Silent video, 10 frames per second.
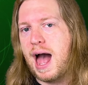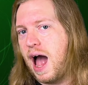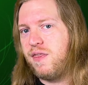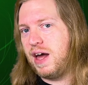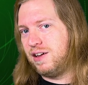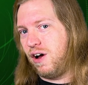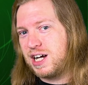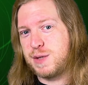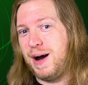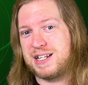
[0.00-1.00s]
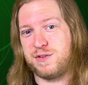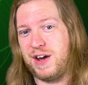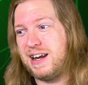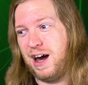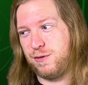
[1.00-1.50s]
and then Lost Mines of
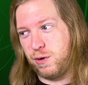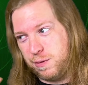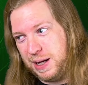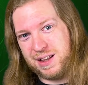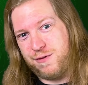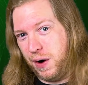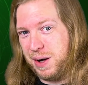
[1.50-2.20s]
Phandelver would be at the very